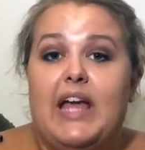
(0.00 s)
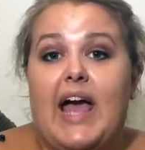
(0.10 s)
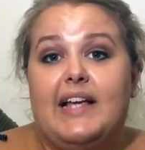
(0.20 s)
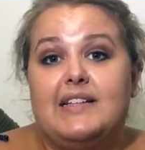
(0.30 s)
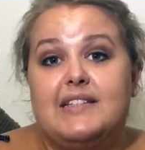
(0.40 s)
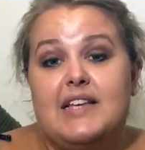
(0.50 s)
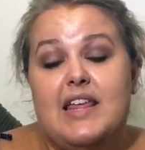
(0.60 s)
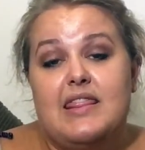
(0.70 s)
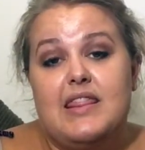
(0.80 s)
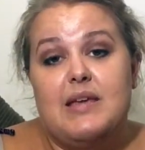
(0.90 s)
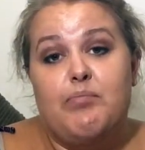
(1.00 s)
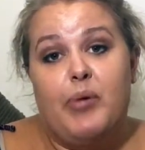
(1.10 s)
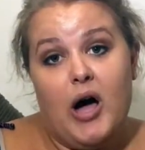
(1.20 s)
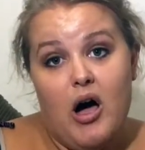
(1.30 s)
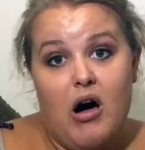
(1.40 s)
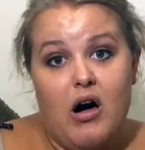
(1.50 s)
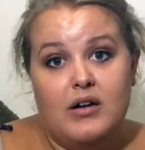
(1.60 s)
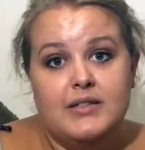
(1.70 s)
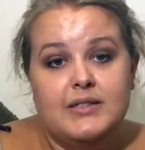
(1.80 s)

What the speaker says: ate in the bar.